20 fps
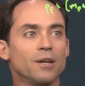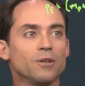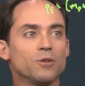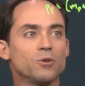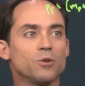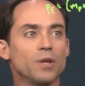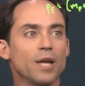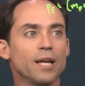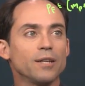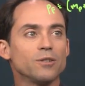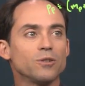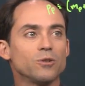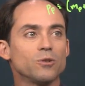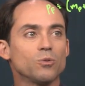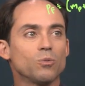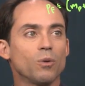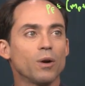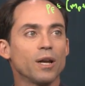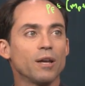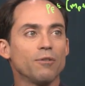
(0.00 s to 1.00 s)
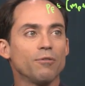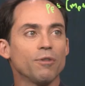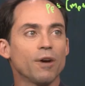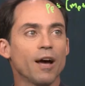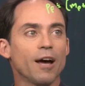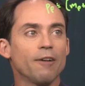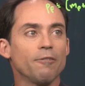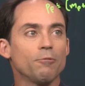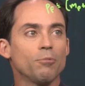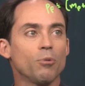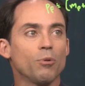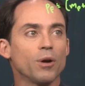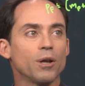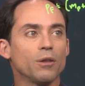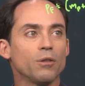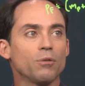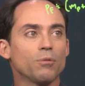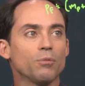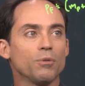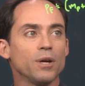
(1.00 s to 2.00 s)
So that's
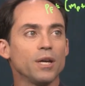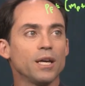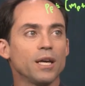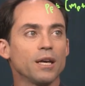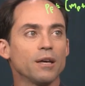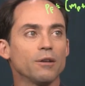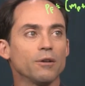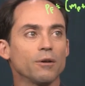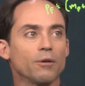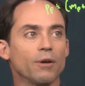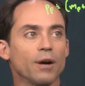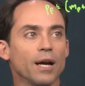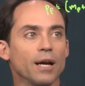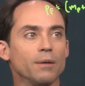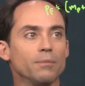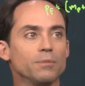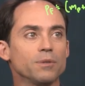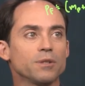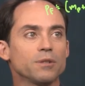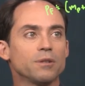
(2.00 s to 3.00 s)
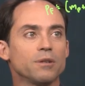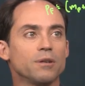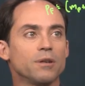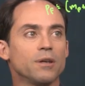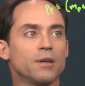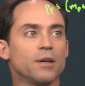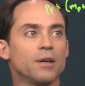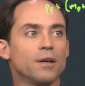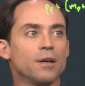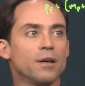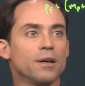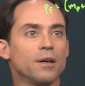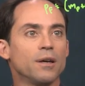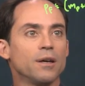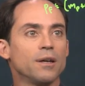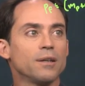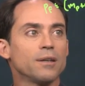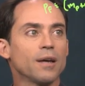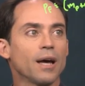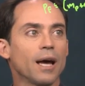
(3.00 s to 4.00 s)
25.3 kilograms
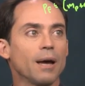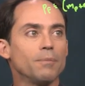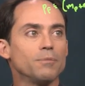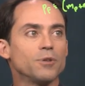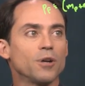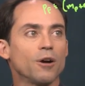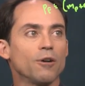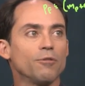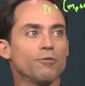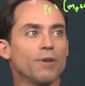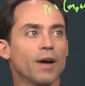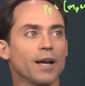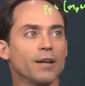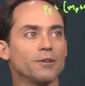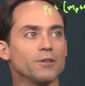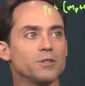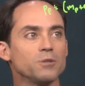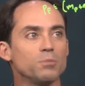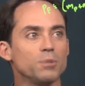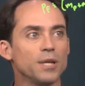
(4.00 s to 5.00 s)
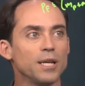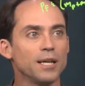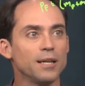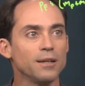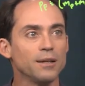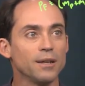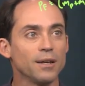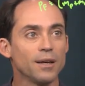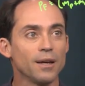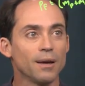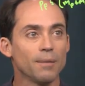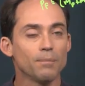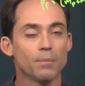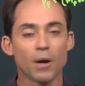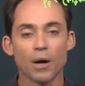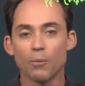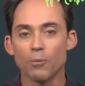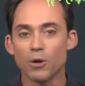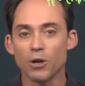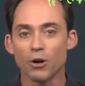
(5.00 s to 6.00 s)
times our final speed. But we